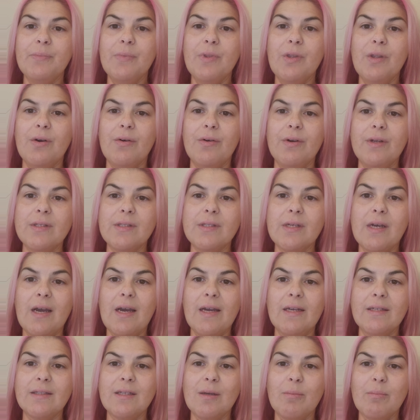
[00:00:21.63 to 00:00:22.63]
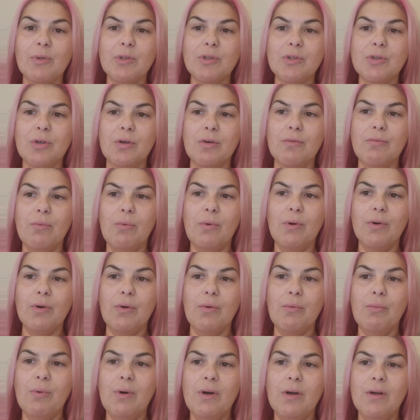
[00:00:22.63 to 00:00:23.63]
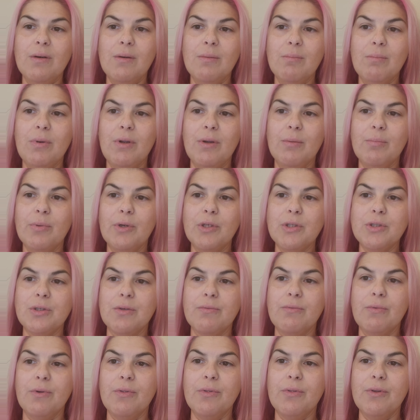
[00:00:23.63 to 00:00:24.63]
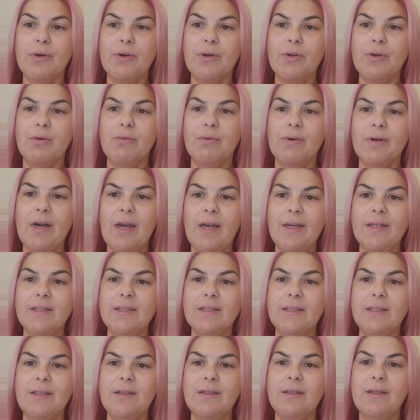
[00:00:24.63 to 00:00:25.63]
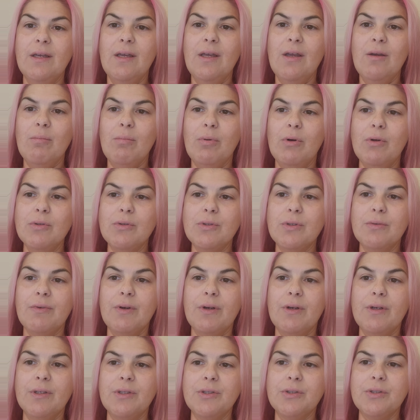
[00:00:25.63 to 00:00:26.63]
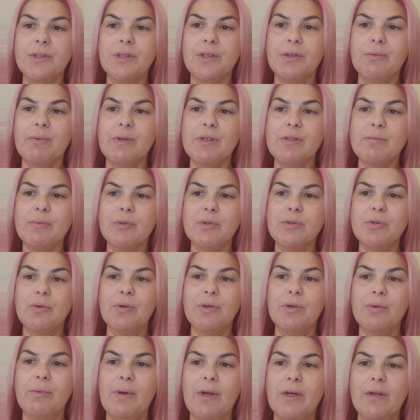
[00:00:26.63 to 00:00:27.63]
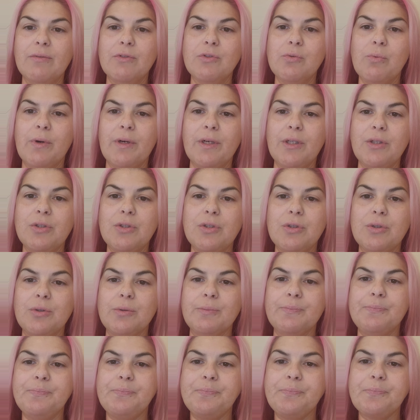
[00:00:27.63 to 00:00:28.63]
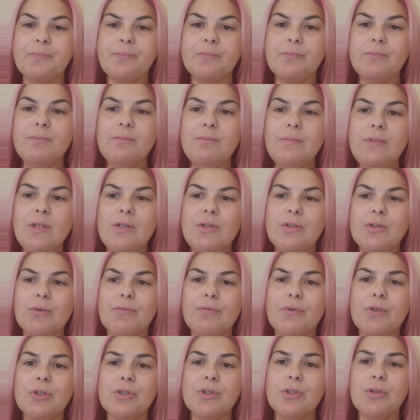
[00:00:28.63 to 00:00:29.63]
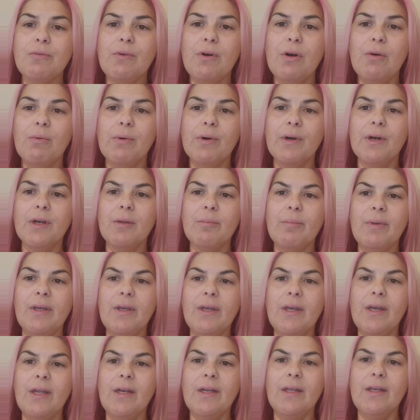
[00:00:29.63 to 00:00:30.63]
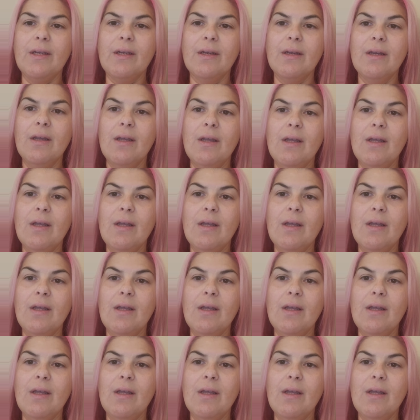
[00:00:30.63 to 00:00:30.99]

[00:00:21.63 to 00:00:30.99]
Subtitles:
There is a high temperature of 101, blood pressure of 130/90, pulse of 100, and respiratory rate of 22. So first of all, we're going to be getting